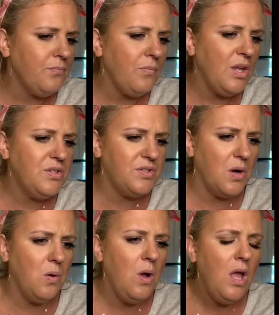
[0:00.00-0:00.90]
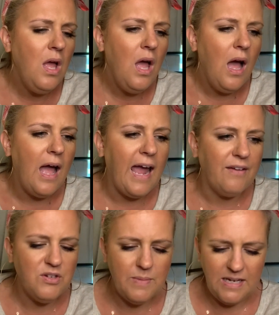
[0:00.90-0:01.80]
So
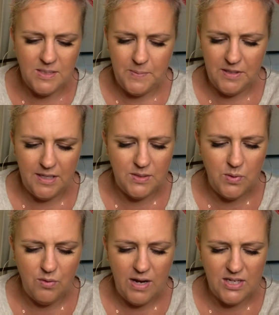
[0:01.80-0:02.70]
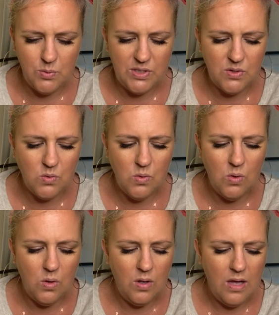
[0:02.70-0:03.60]
after my experience with graduate
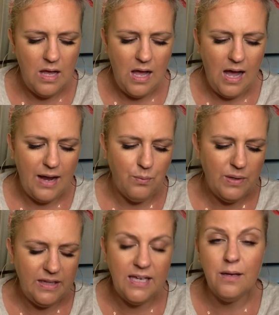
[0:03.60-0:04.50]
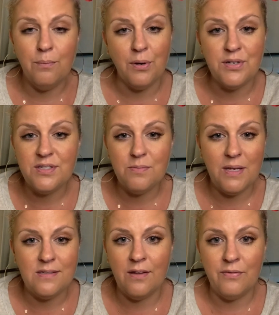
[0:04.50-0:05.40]
school, I really immersed
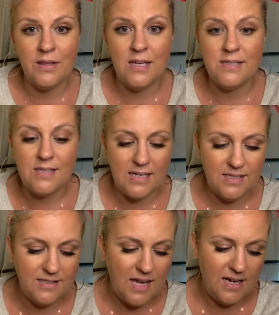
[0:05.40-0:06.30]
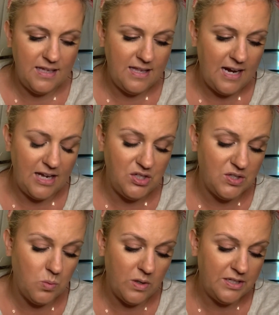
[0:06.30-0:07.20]
myself in this. I decided that I
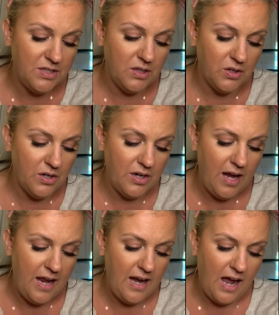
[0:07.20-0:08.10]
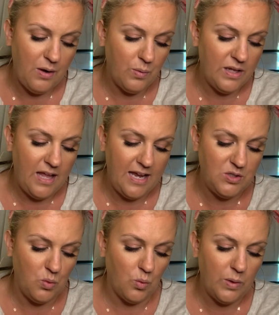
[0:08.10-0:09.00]
just wanted to learn, and I realized
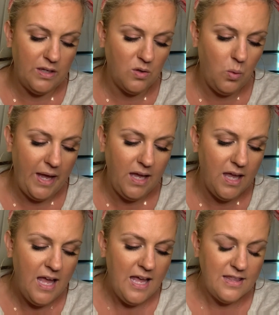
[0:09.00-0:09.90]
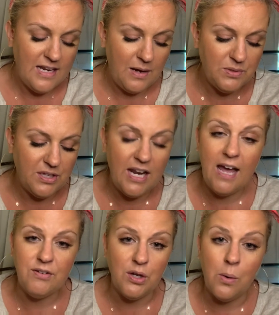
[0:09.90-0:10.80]
real quick that I was going to have
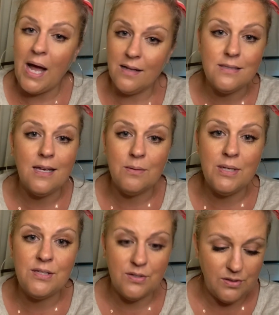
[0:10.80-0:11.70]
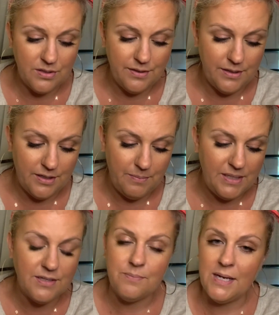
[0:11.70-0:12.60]
to go outside of my circle to learn,
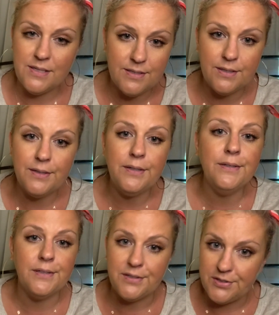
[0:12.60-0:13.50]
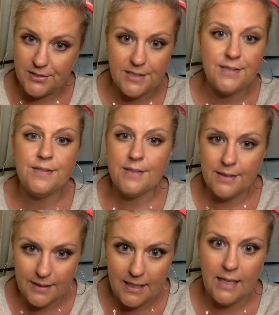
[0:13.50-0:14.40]
because my circle looks just
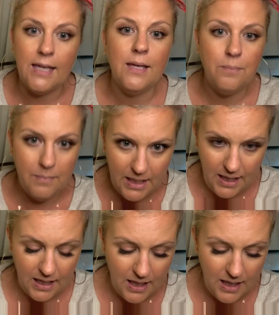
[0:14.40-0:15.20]
like me.